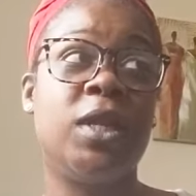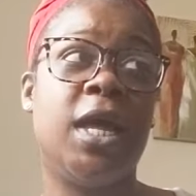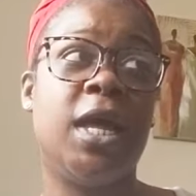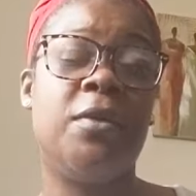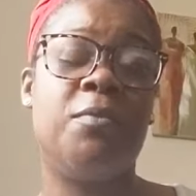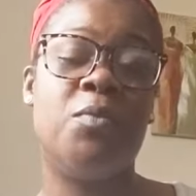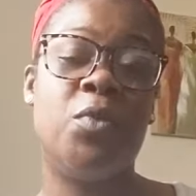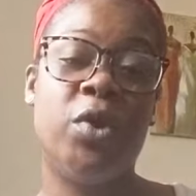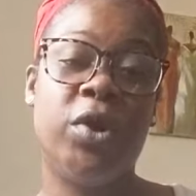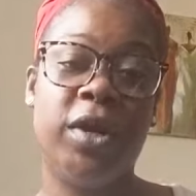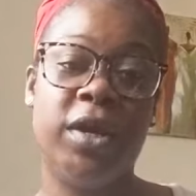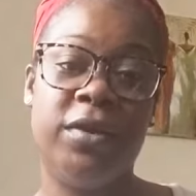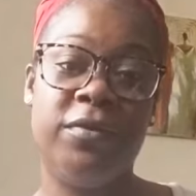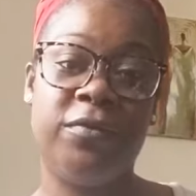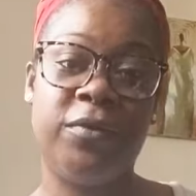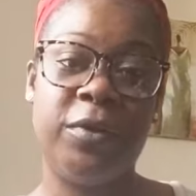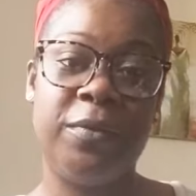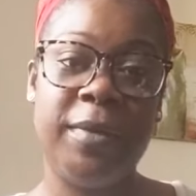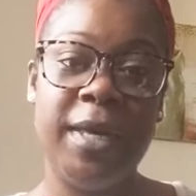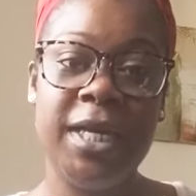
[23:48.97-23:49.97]
If you would
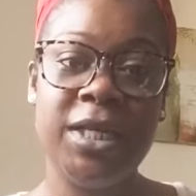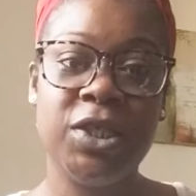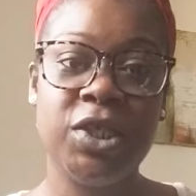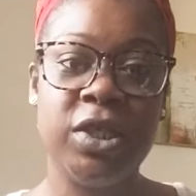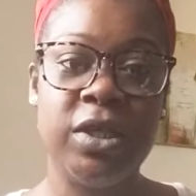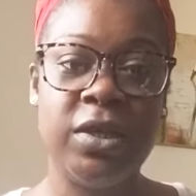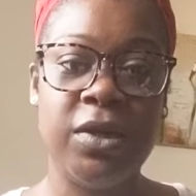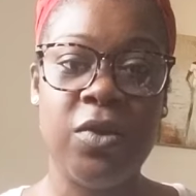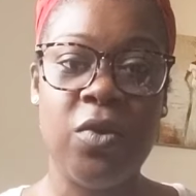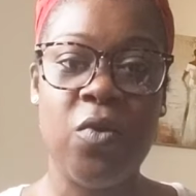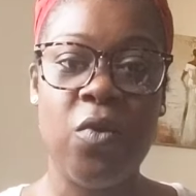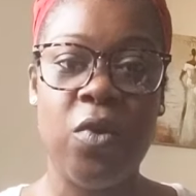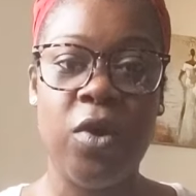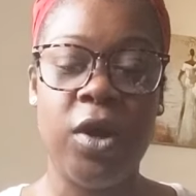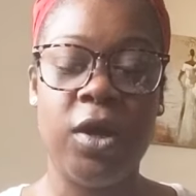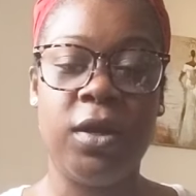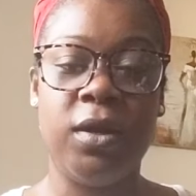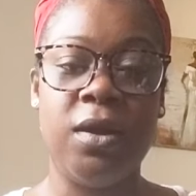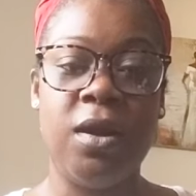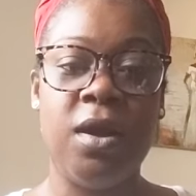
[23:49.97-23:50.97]
like more
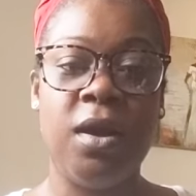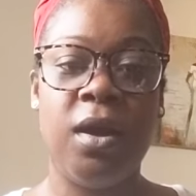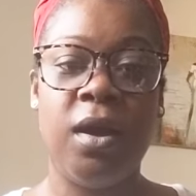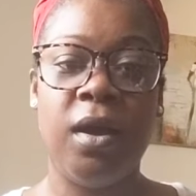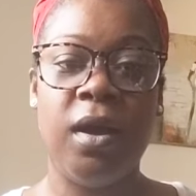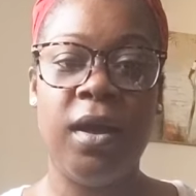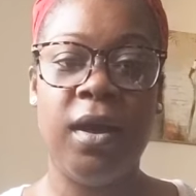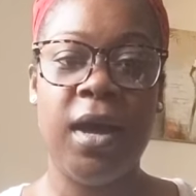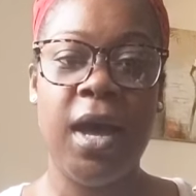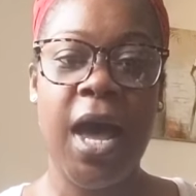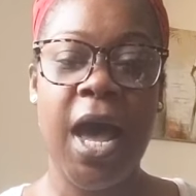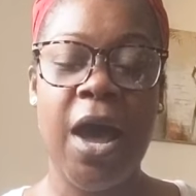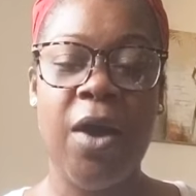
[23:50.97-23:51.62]
information on